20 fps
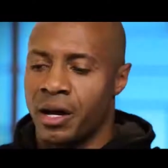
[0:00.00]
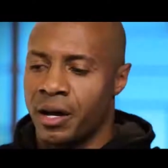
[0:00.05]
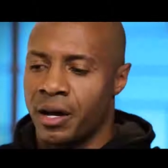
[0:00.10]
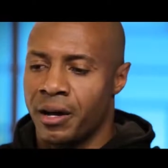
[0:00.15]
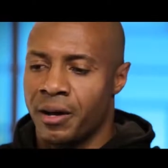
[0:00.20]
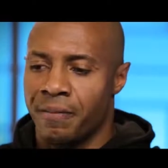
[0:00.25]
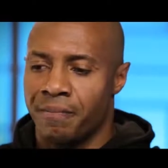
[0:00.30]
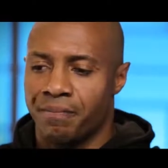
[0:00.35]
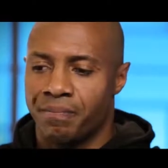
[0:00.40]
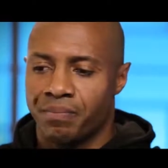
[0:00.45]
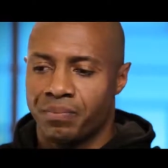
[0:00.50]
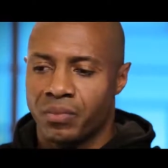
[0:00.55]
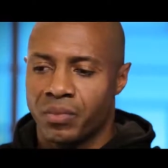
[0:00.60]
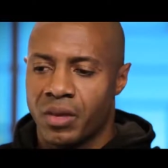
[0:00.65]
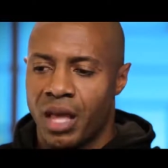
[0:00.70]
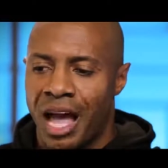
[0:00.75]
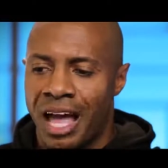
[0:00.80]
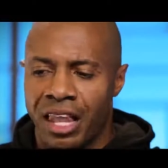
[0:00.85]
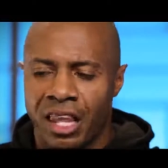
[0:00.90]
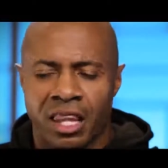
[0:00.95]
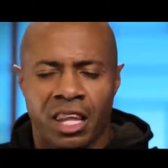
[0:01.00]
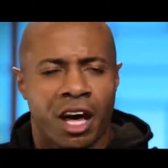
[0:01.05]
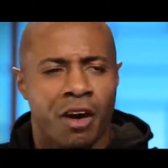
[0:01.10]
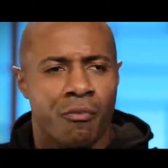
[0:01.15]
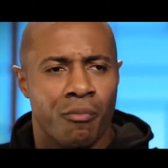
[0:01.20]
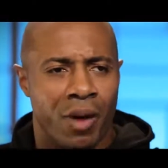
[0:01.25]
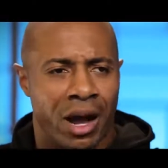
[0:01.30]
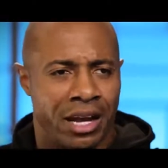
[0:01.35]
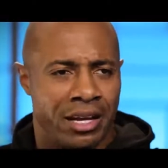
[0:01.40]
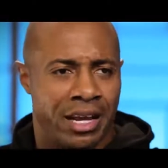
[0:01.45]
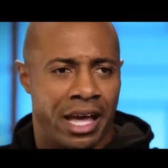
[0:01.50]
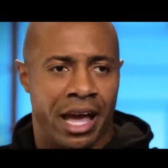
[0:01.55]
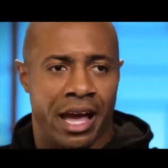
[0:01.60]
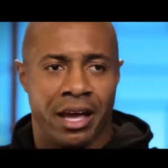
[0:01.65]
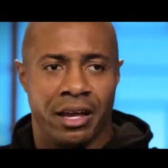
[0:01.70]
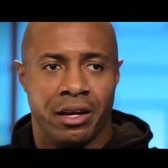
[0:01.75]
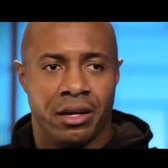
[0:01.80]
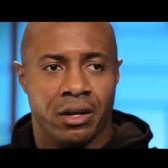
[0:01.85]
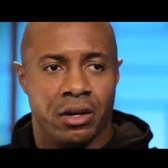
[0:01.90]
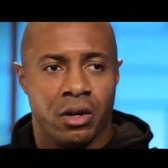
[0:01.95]
I love my
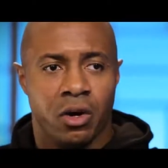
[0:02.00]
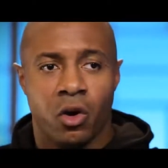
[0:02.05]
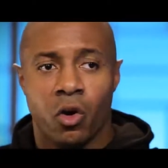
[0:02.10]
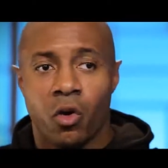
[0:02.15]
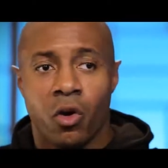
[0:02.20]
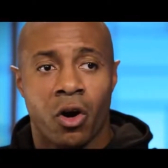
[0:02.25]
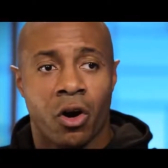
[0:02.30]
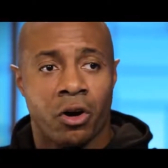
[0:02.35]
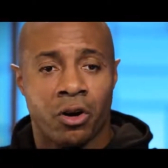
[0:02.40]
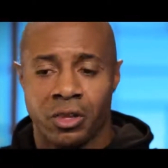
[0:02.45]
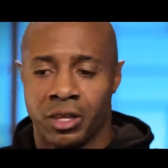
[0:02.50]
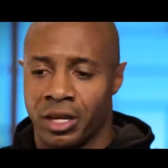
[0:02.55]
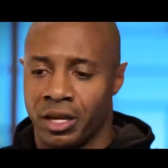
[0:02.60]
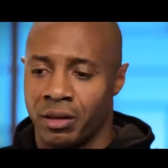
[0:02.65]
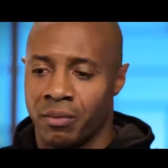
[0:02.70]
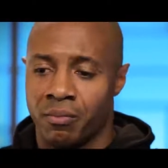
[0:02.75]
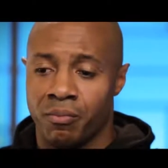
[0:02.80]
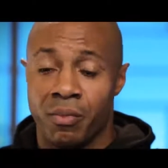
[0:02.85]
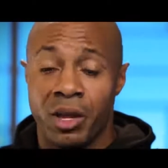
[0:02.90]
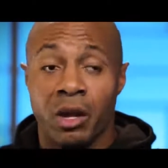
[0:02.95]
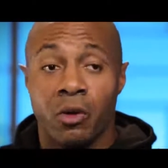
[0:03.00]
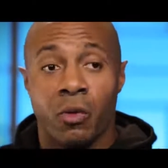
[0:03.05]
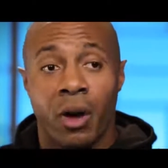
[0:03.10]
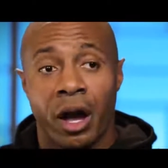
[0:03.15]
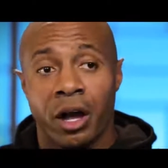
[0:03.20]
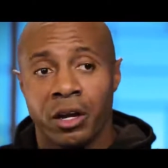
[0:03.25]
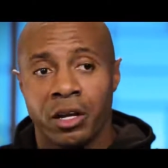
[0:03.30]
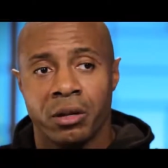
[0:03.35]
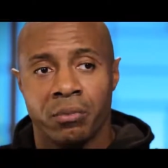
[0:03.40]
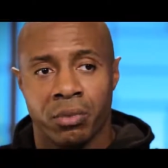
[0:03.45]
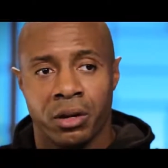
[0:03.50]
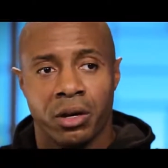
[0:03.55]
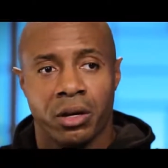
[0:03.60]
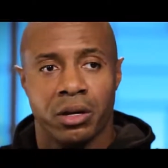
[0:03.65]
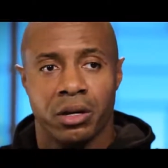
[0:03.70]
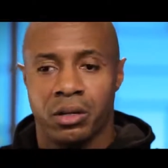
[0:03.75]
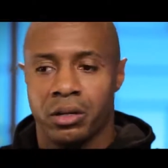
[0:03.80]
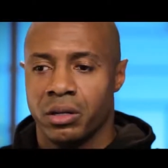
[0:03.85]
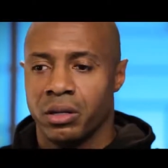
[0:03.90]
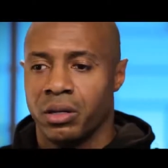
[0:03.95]
dad wholeheartedly. Me writing the
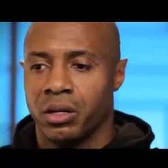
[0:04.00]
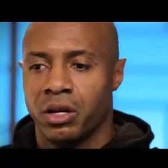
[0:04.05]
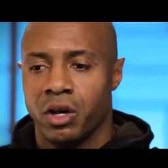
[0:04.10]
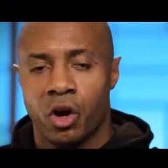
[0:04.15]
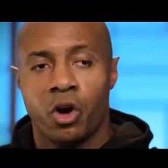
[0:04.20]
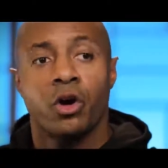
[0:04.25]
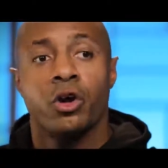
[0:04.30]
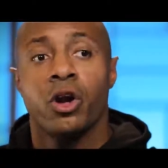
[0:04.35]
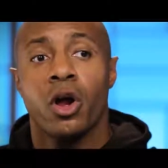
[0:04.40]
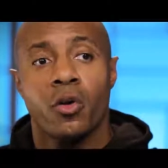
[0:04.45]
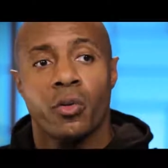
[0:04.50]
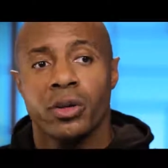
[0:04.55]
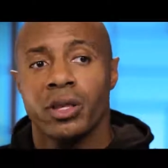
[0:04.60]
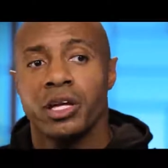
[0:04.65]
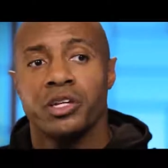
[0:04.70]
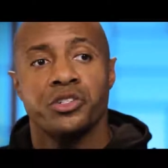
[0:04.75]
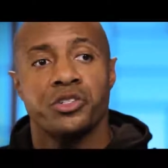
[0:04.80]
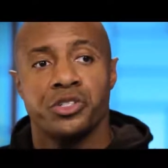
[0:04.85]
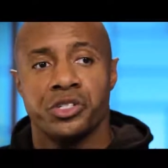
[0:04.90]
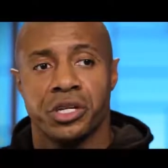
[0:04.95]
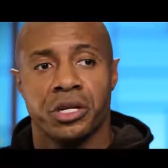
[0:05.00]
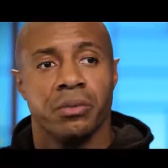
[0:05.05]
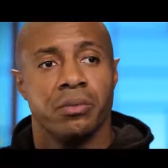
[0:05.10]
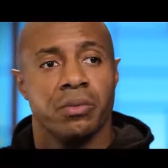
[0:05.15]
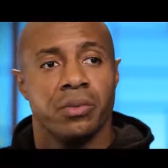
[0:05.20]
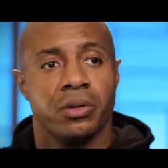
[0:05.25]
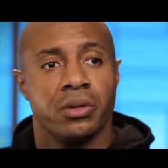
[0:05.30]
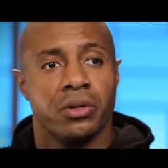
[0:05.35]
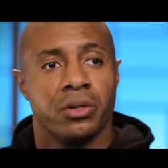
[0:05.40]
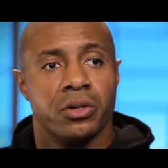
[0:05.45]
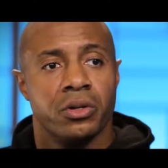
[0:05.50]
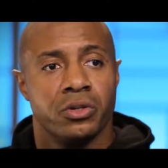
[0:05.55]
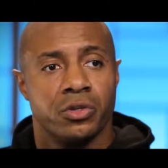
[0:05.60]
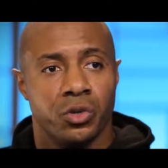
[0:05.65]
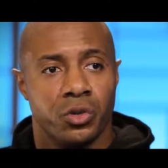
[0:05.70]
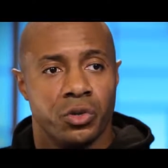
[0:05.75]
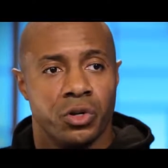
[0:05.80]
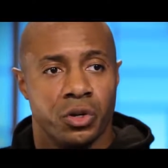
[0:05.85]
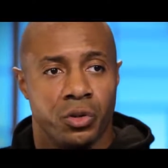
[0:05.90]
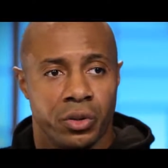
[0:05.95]
book hurt our relationship
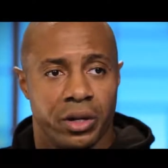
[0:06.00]
to a